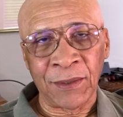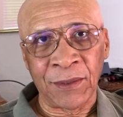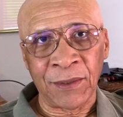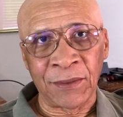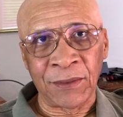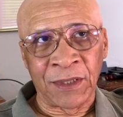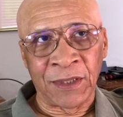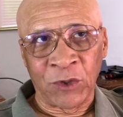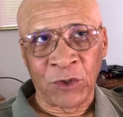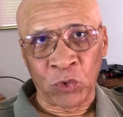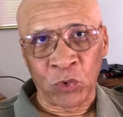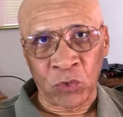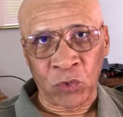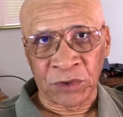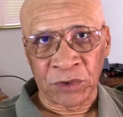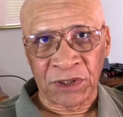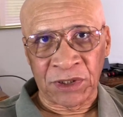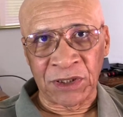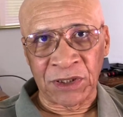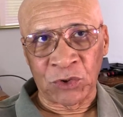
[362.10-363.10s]
They're going to
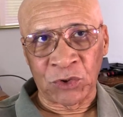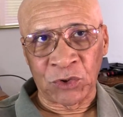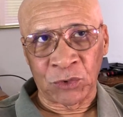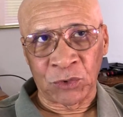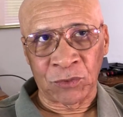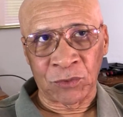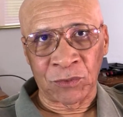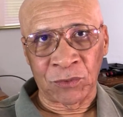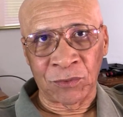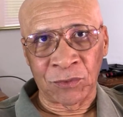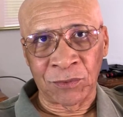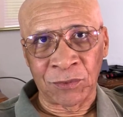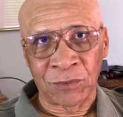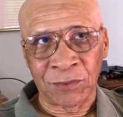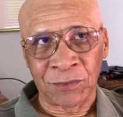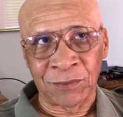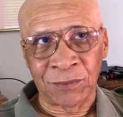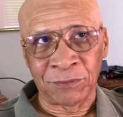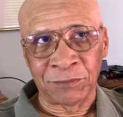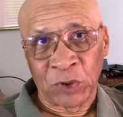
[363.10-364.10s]
continue
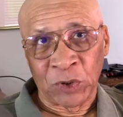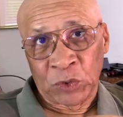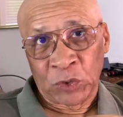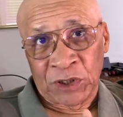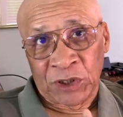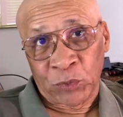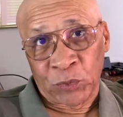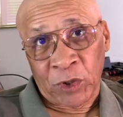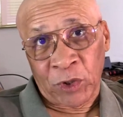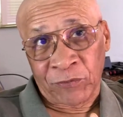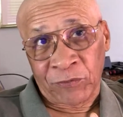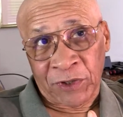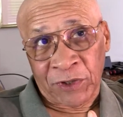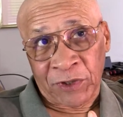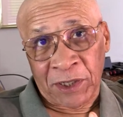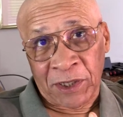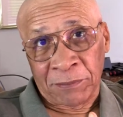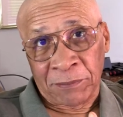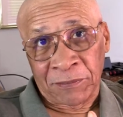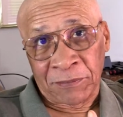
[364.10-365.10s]
because it worked for
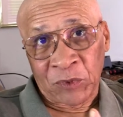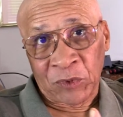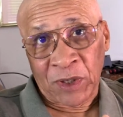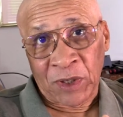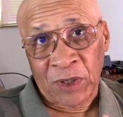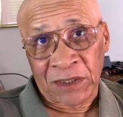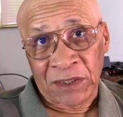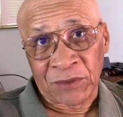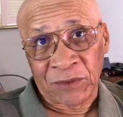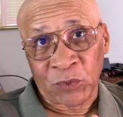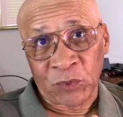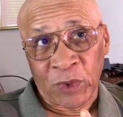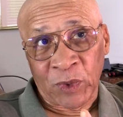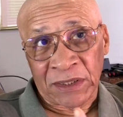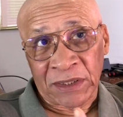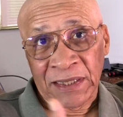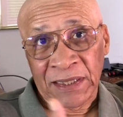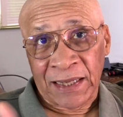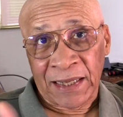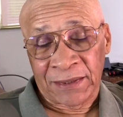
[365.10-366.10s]
them. Look at it, where
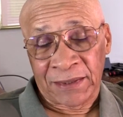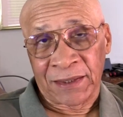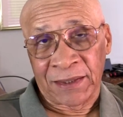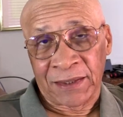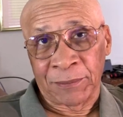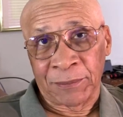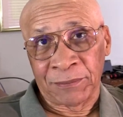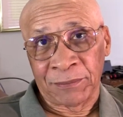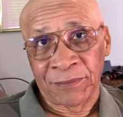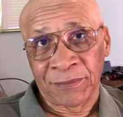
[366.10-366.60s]
it got them.